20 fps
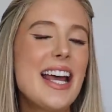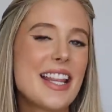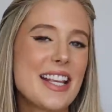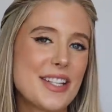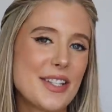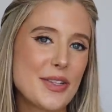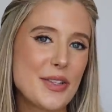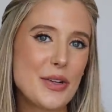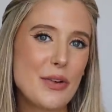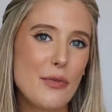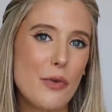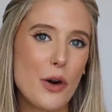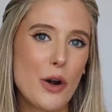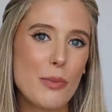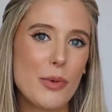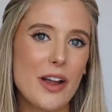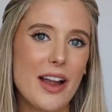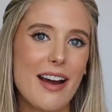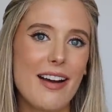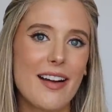This is an
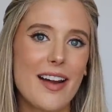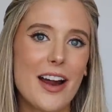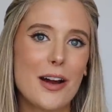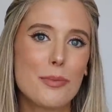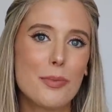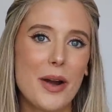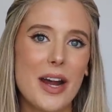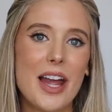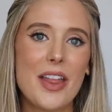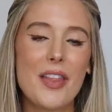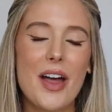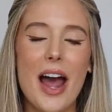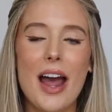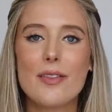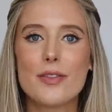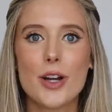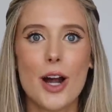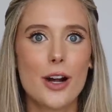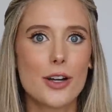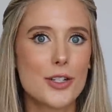affordable hair care brand that
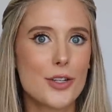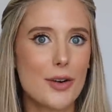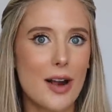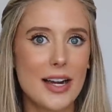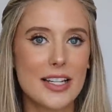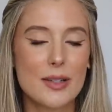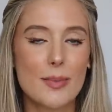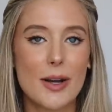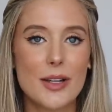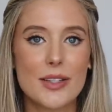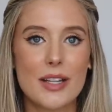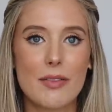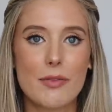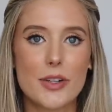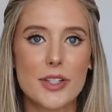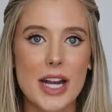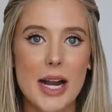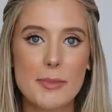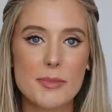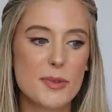I've talked to you guys about
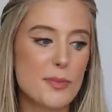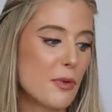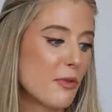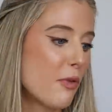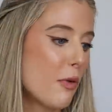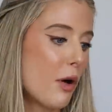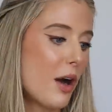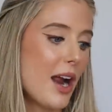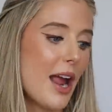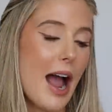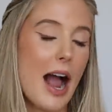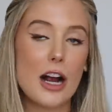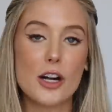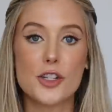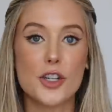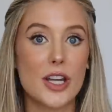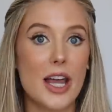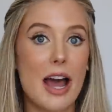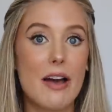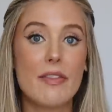several times before. I
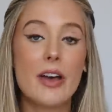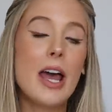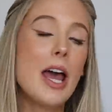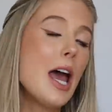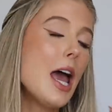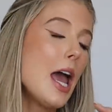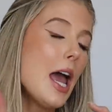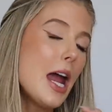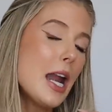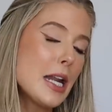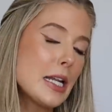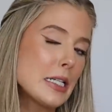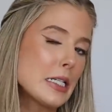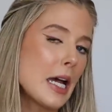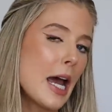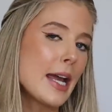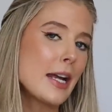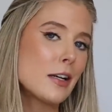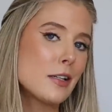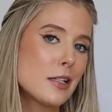actually have an
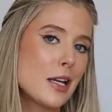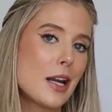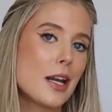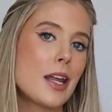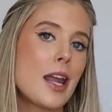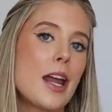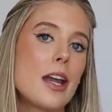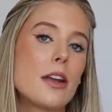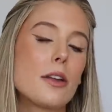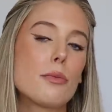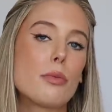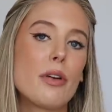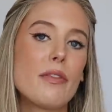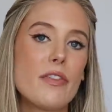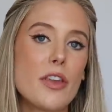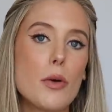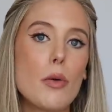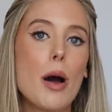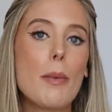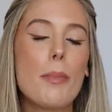entire dedicated
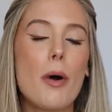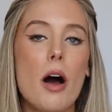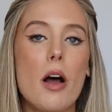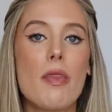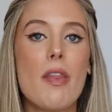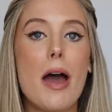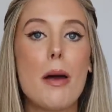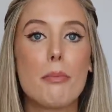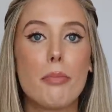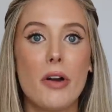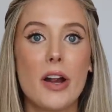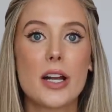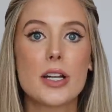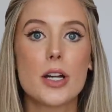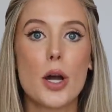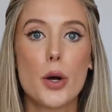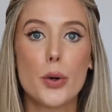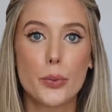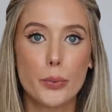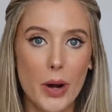review up on that brand
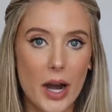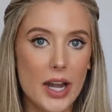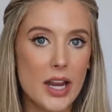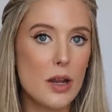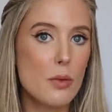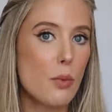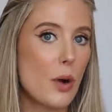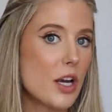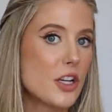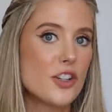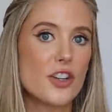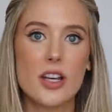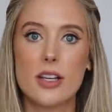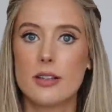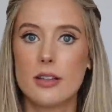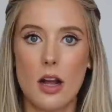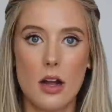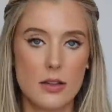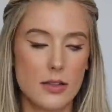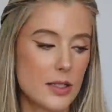already, which
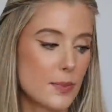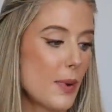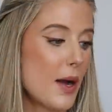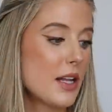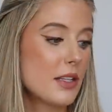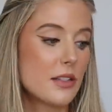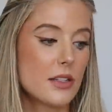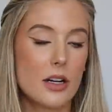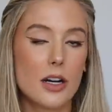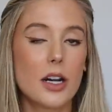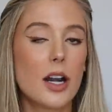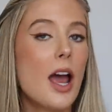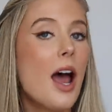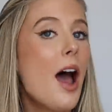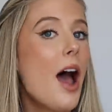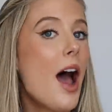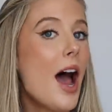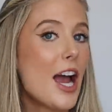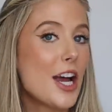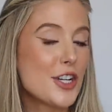is unsponsored.
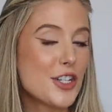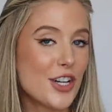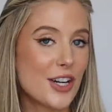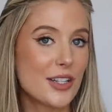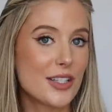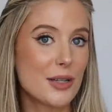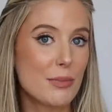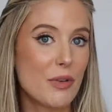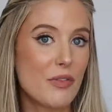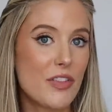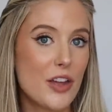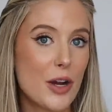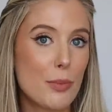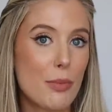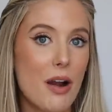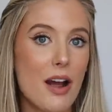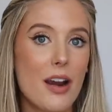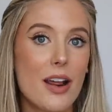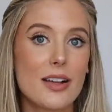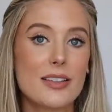I shared some of their
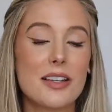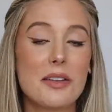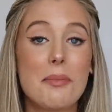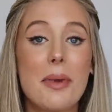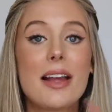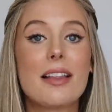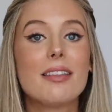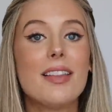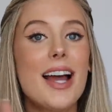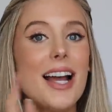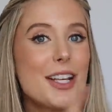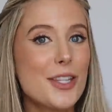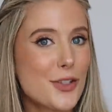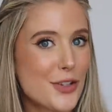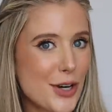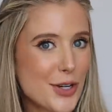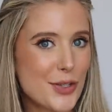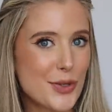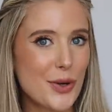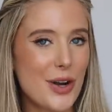products in my last
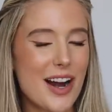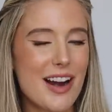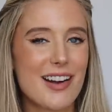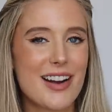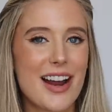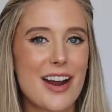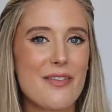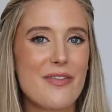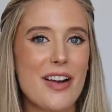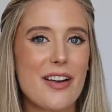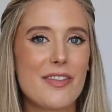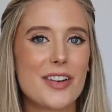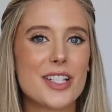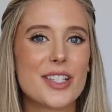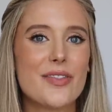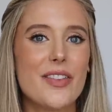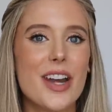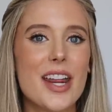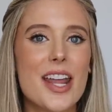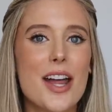drugstore hair care
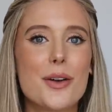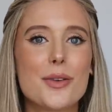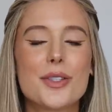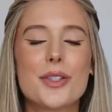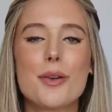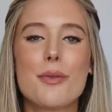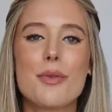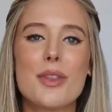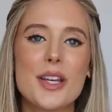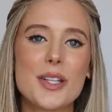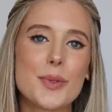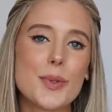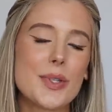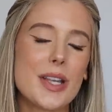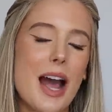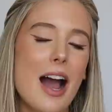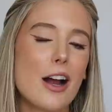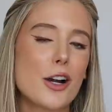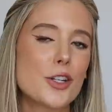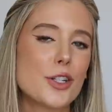favorites video, so this was
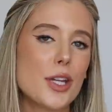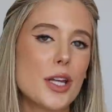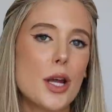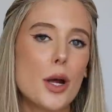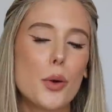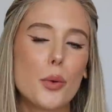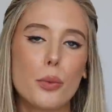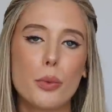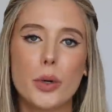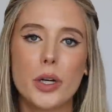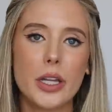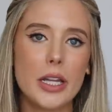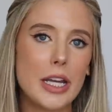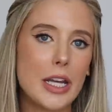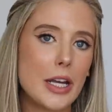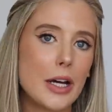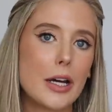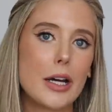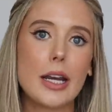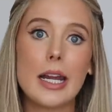actually a really
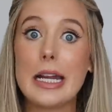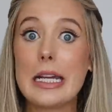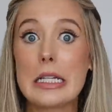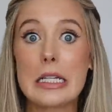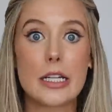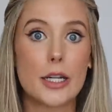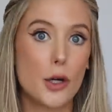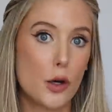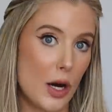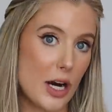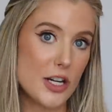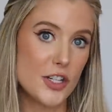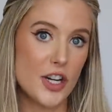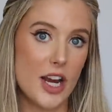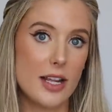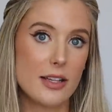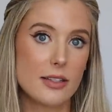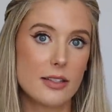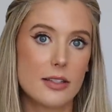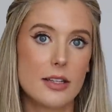good
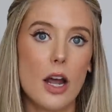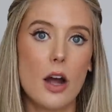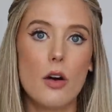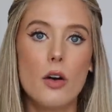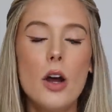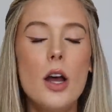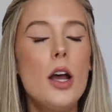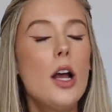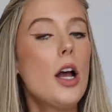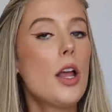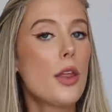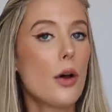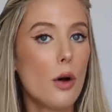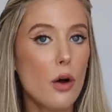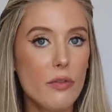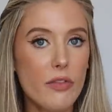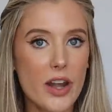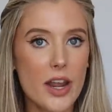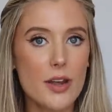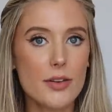integration. So the
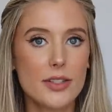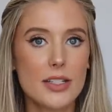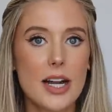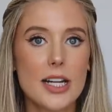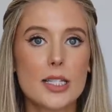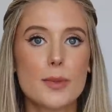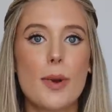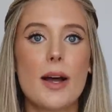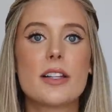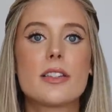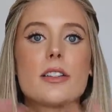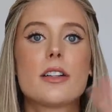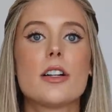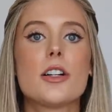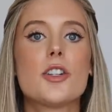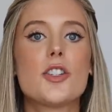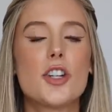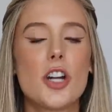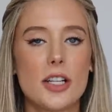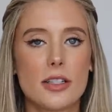whole video is not
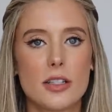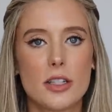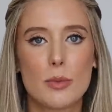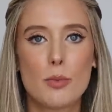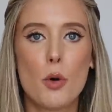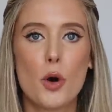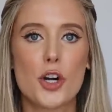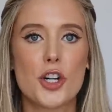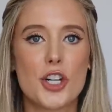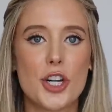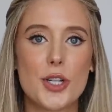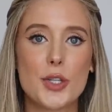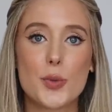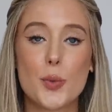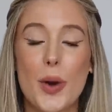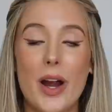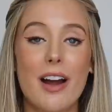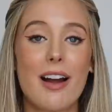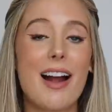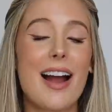sponsored, just the portions
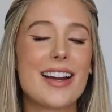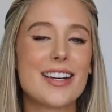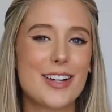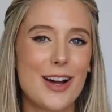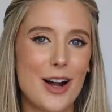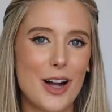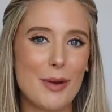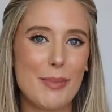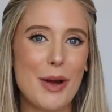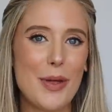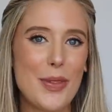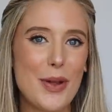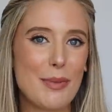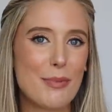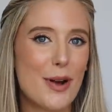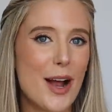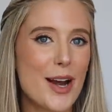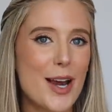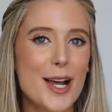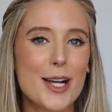where I talk about their
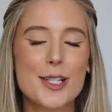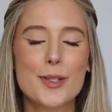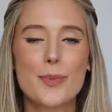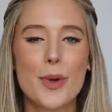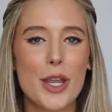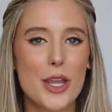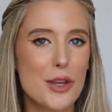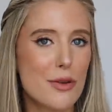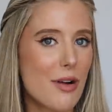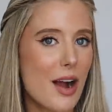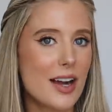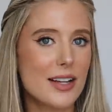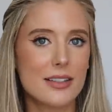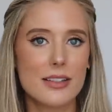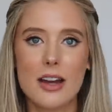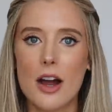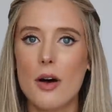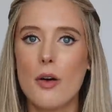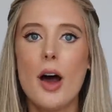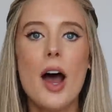products, but you guys
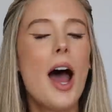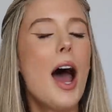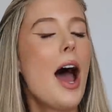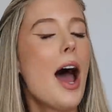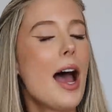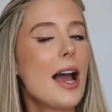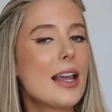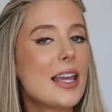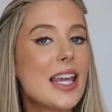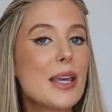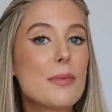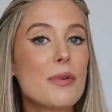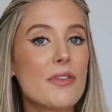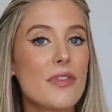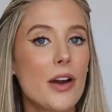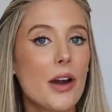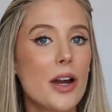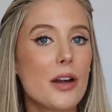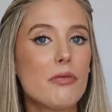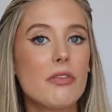know I keep it
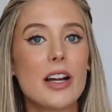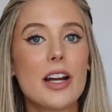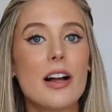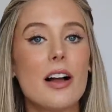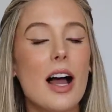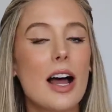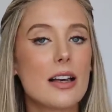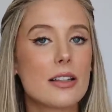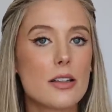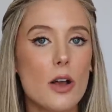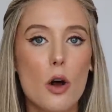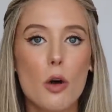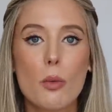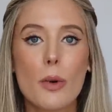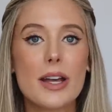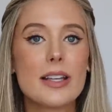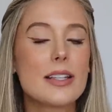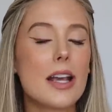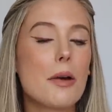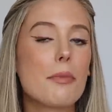very real as
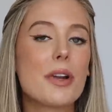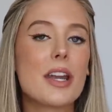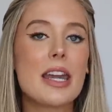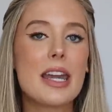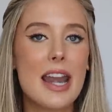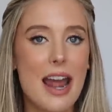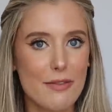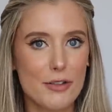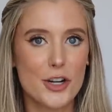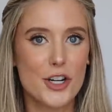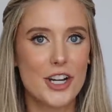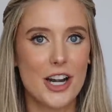always. I would never